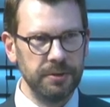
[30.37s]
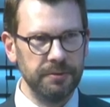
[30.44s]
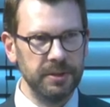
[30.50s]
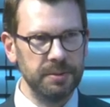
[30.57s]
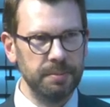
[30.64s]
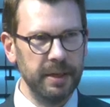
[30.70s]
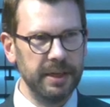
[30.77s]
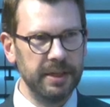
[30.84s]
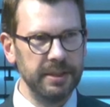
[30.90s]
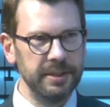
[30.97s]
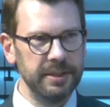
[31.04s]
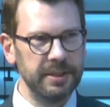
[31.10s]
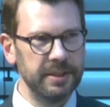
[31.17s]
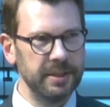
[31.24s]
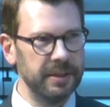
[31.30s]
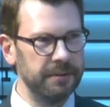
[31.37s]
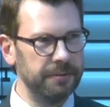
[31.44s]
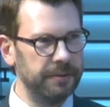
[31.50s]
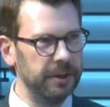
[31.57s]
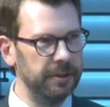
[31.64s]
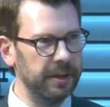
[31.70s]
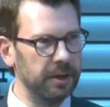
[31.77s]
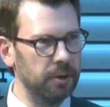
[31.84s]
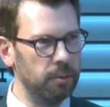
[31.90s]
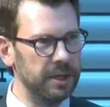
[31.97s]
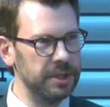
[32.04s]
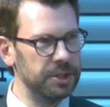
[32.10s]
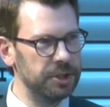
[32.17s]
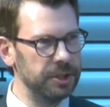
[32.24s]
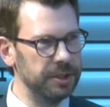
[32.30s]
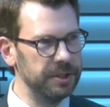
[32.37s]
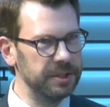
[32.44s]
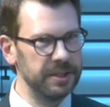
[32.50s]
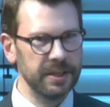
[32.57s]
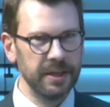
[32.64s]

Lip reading: speakers, fielding questions.